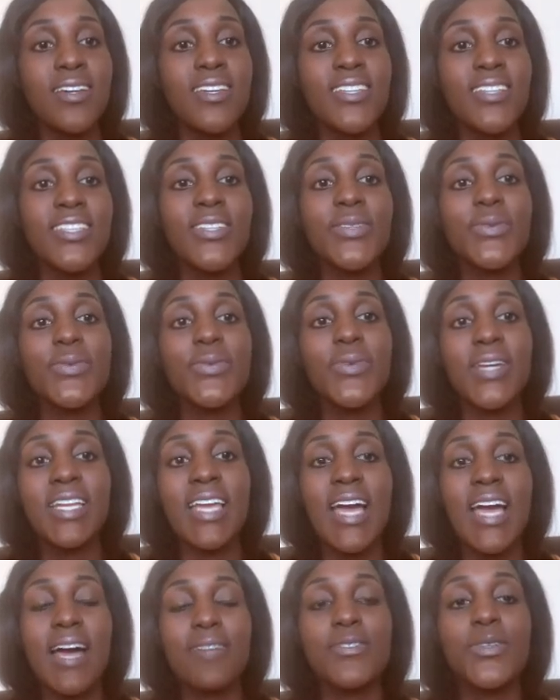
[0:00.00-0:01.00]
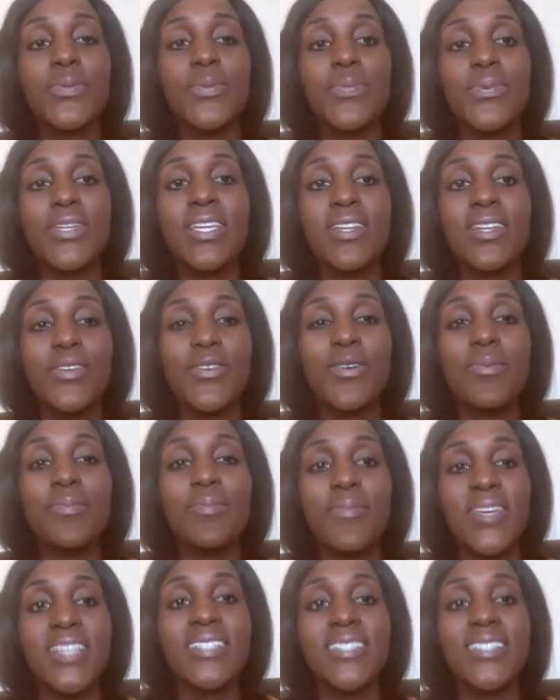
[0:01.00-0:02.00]
you really have to put in
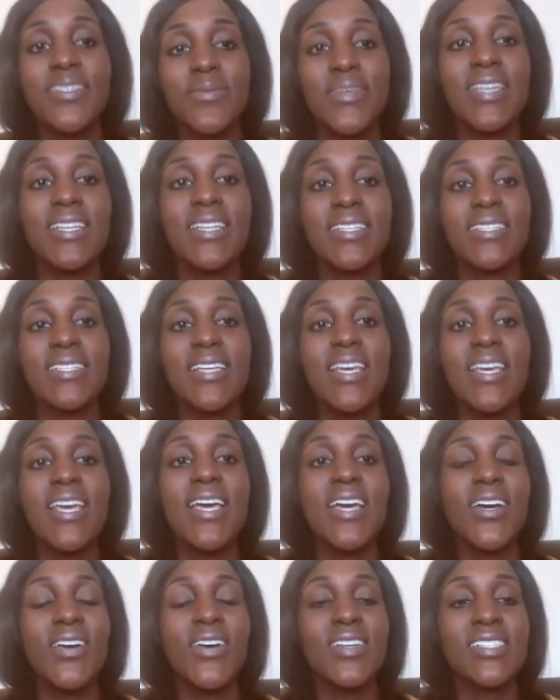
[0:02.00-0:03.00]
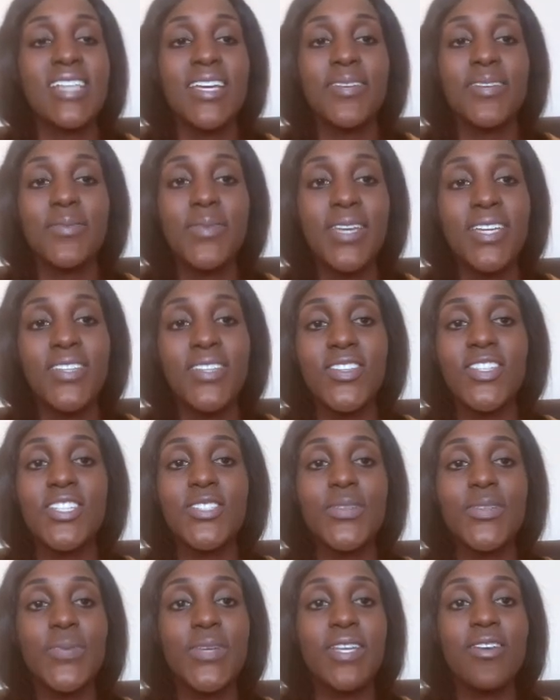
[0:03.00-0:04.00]
commitment, because I mean, you need
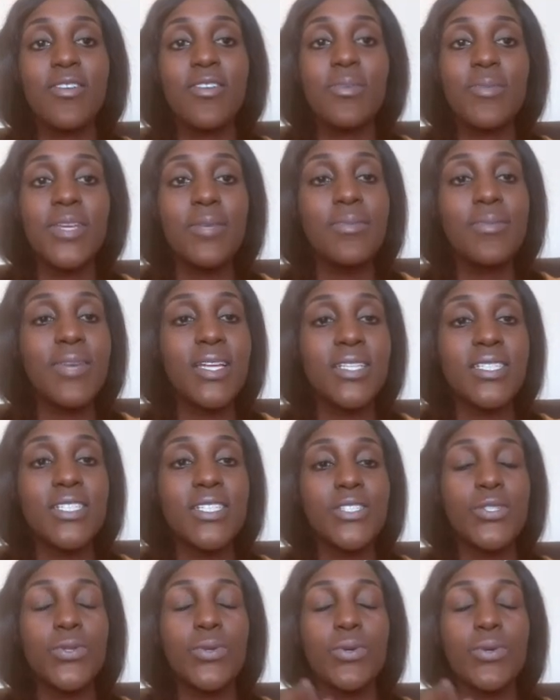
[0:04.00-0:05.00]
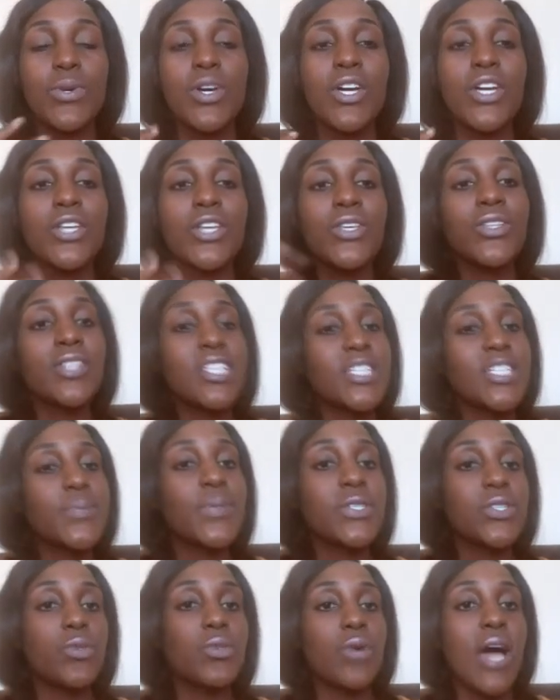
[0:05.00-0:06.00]
to put in commitment into this
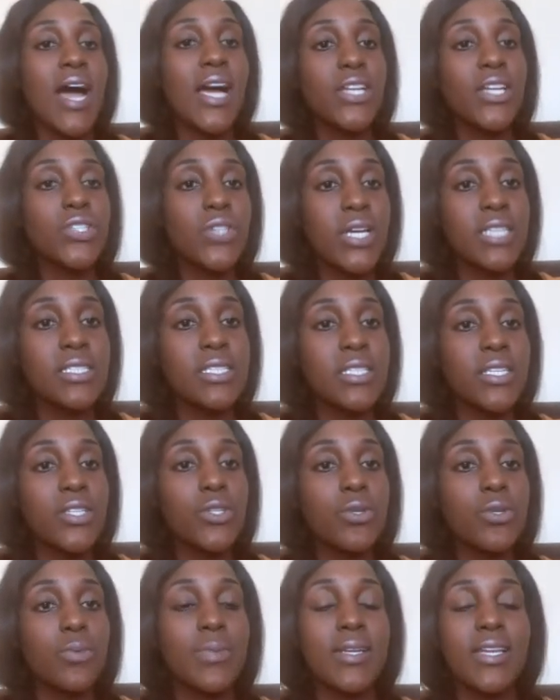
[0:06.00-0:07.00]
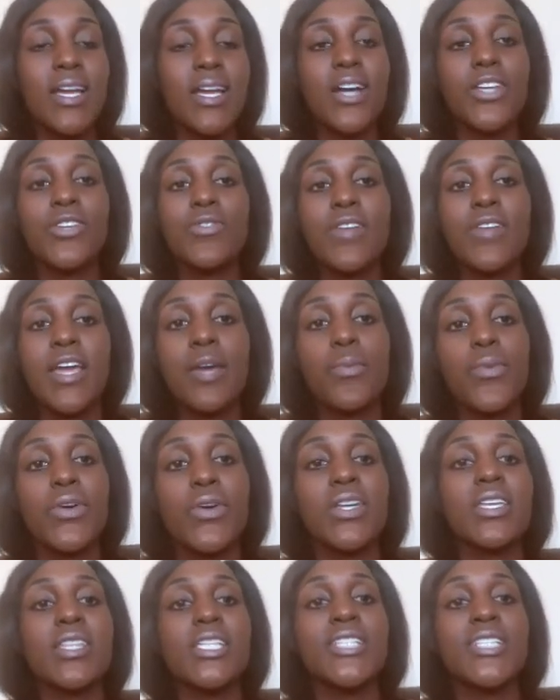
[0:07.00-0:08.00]
person had trusted you, but now you've like
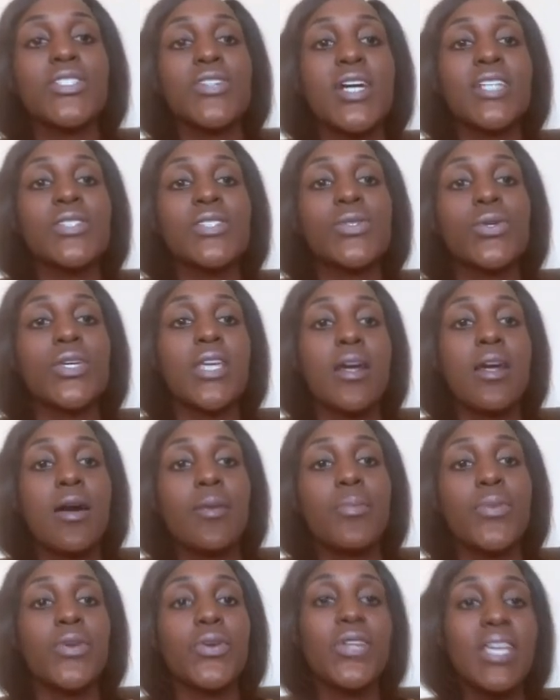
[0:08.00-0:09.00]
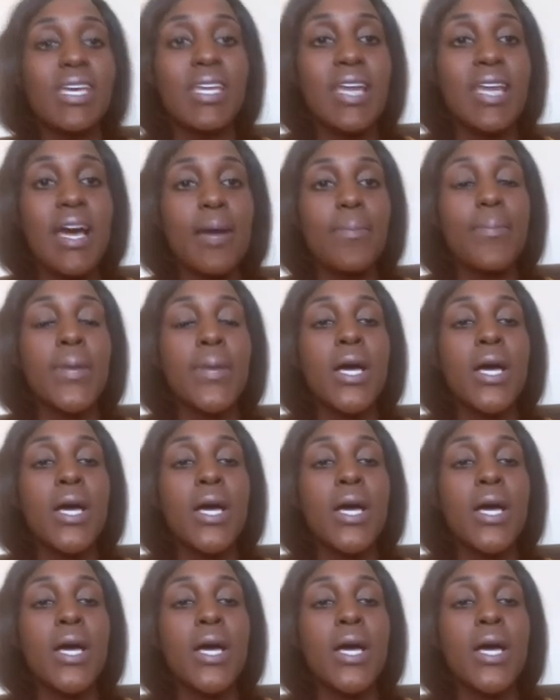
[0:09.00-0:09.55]
broken the trust, so you're building it up.